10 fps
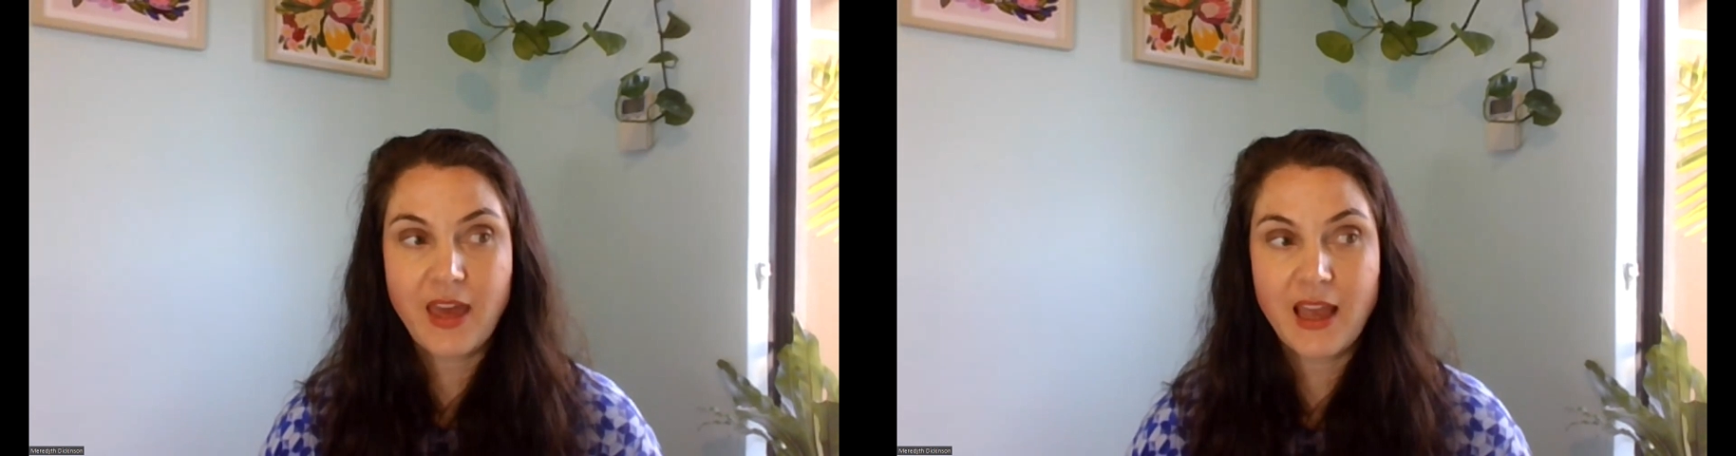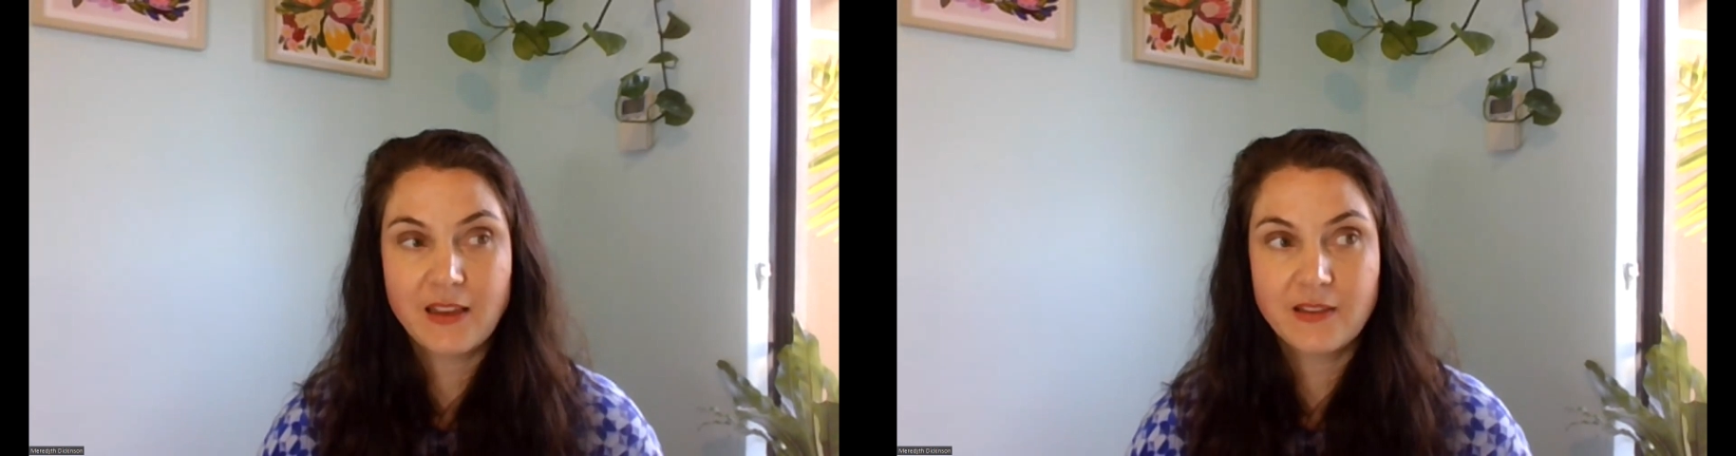
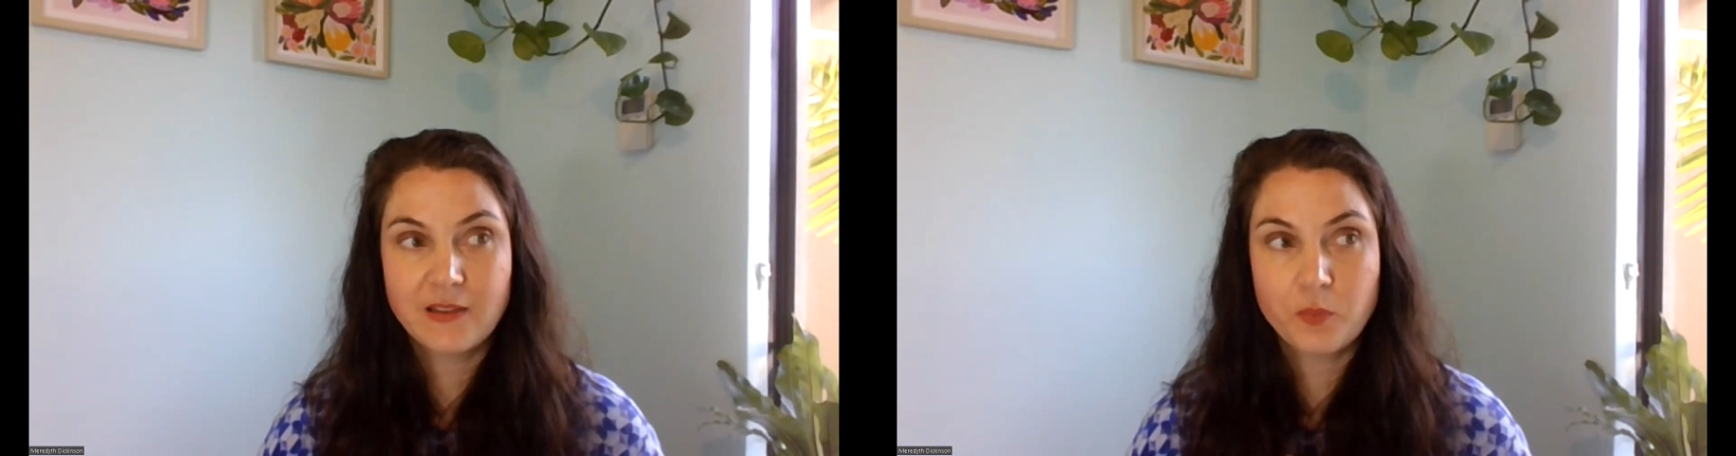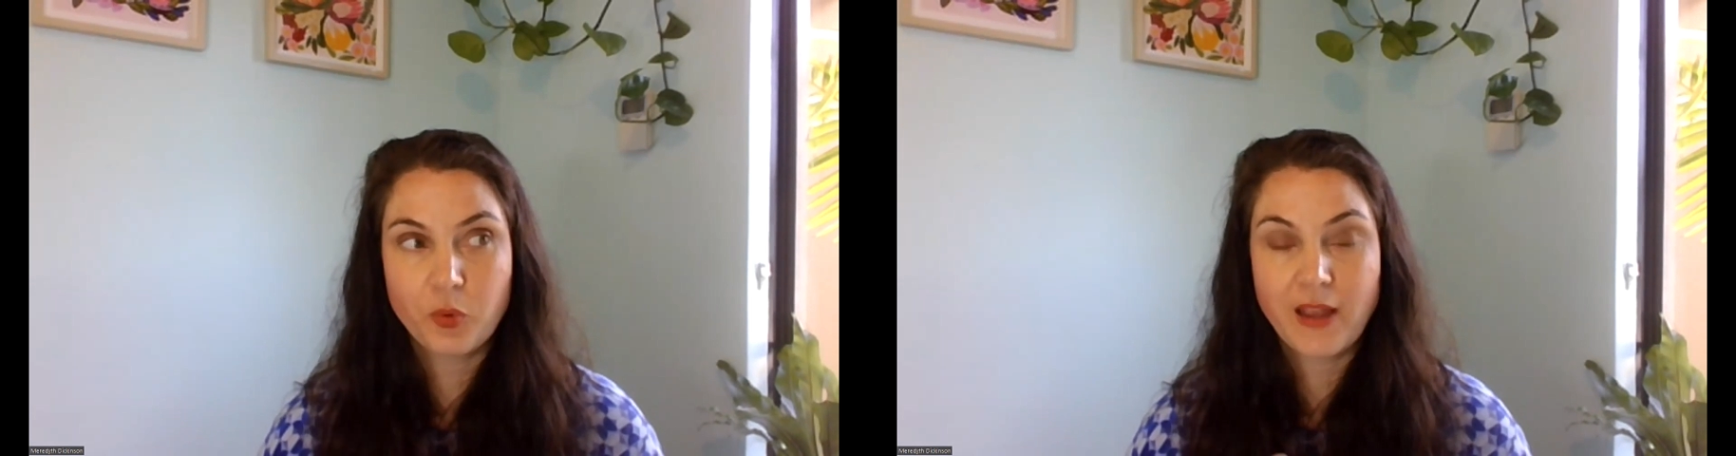that is
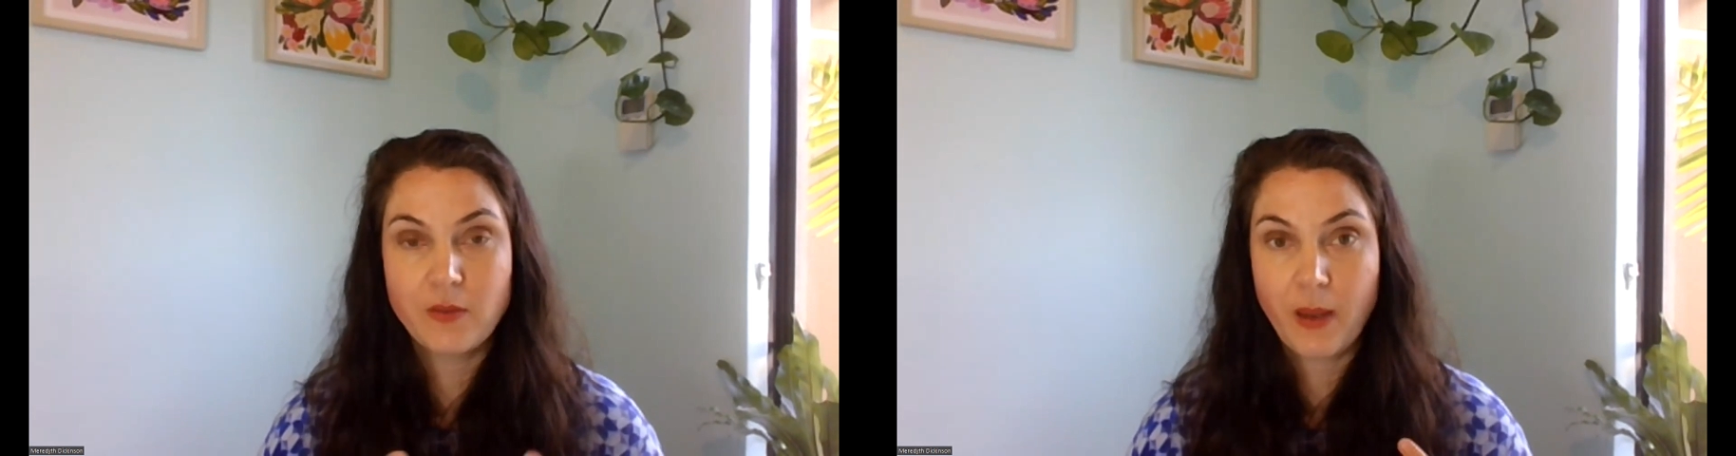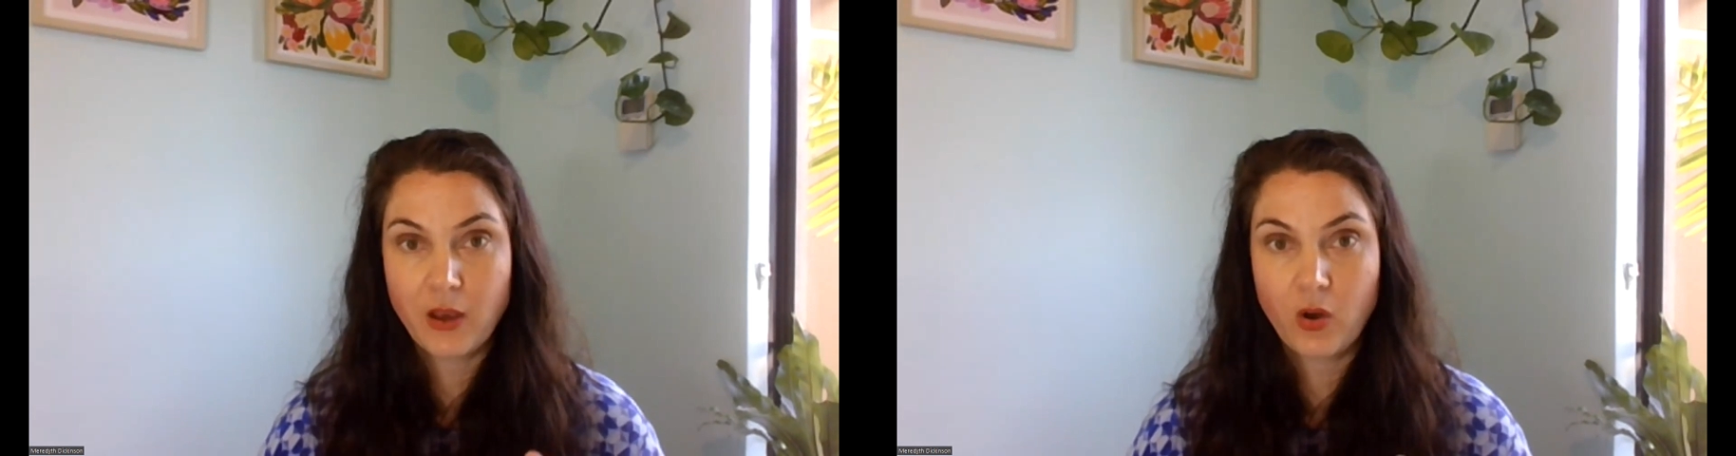
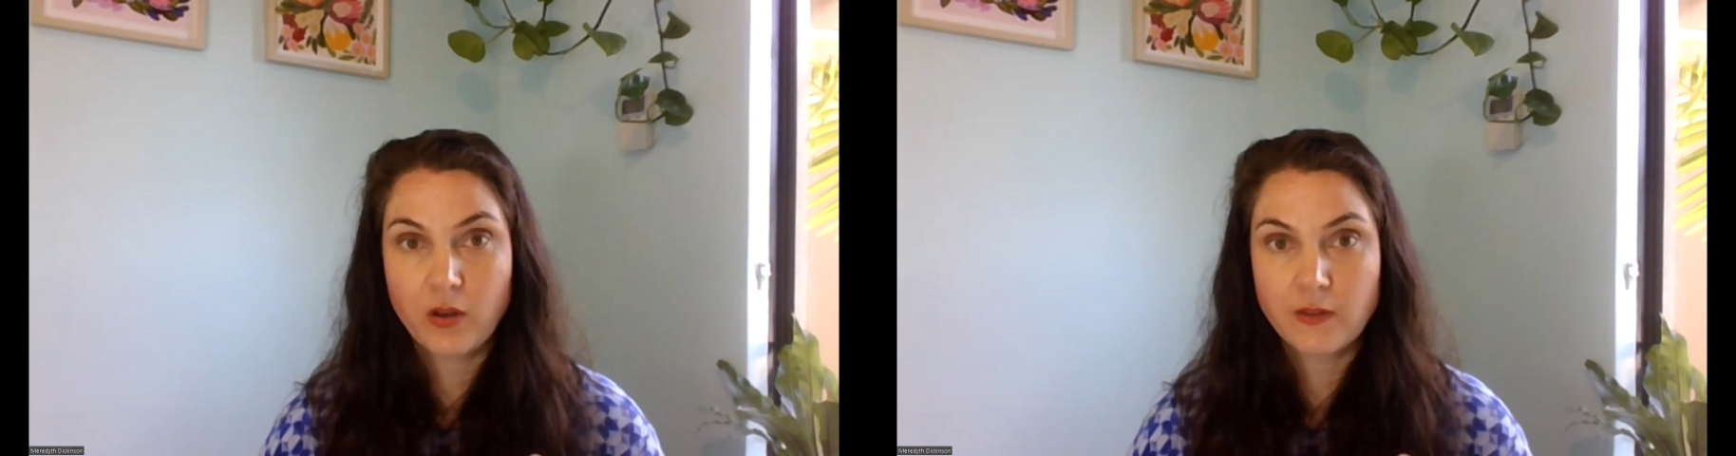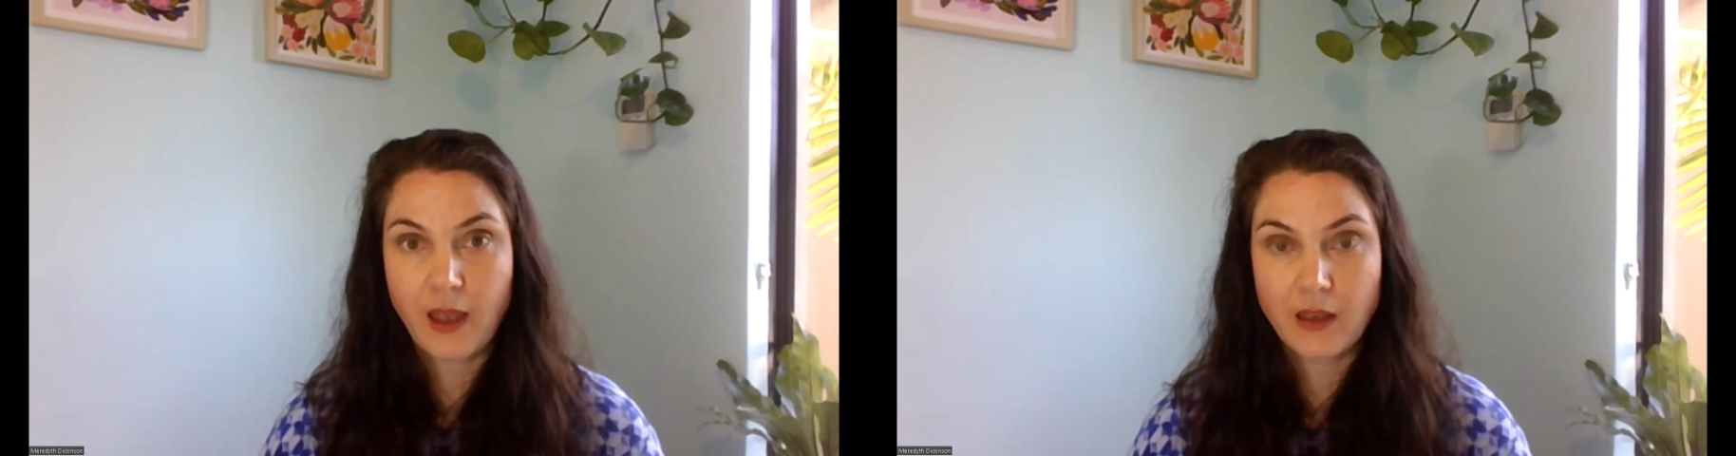spread by
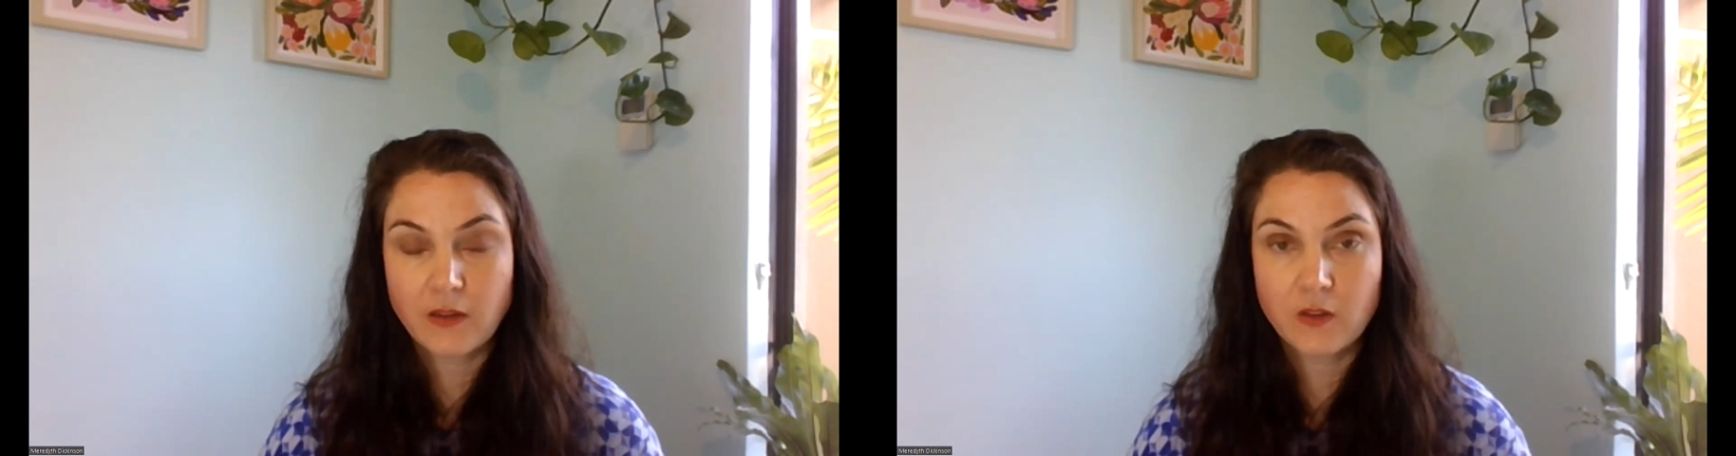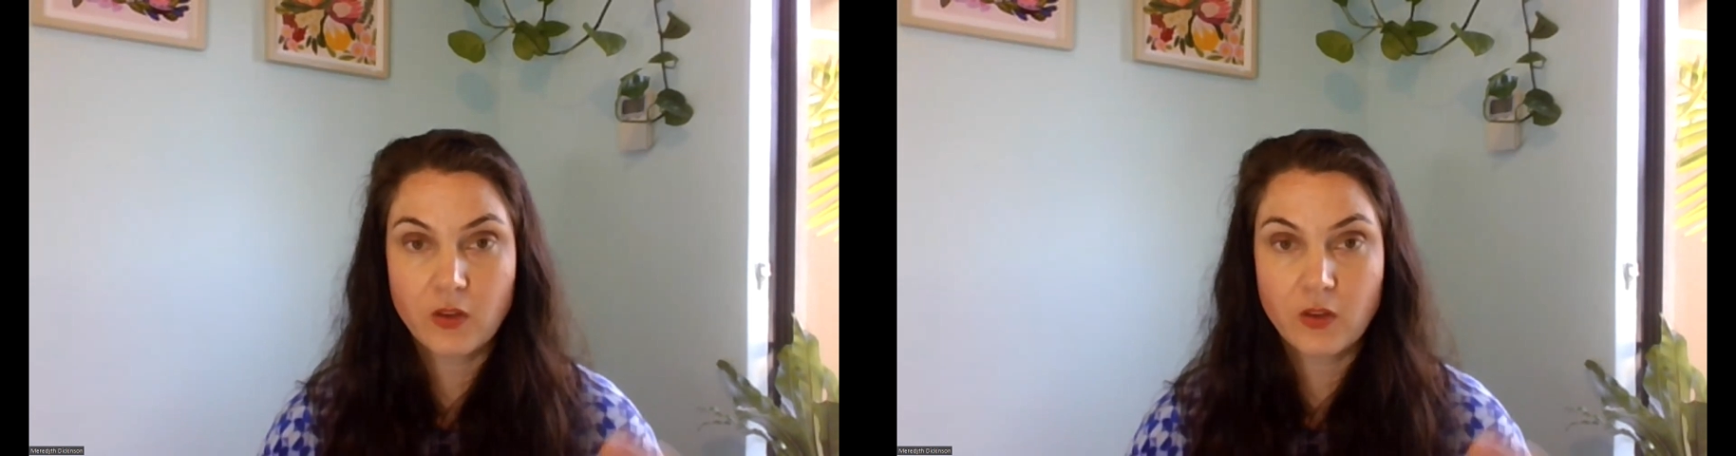contact.